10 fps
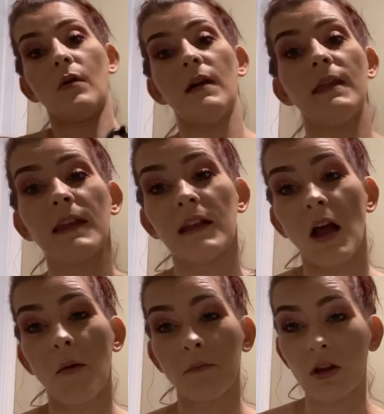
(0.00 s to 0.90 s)
And then
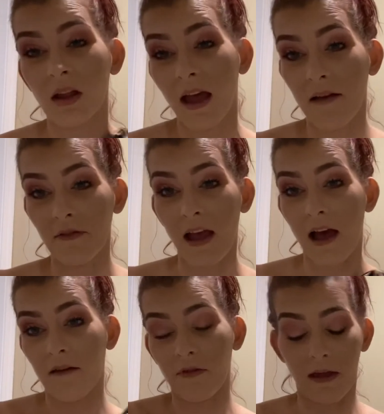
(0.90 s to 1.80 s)
I'm gonna have to
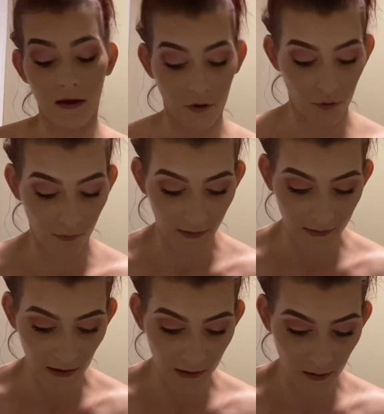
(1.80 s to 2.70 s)
have like
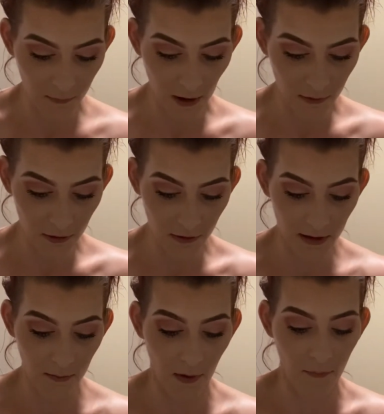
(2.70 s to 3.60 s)
Carissa come down here and
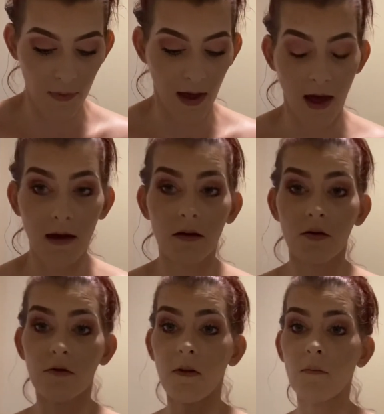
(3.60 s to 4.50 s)
get my back
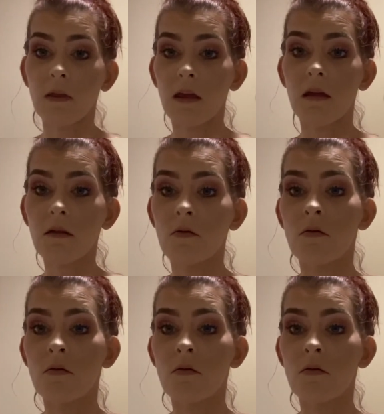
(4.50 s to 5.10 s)
or something.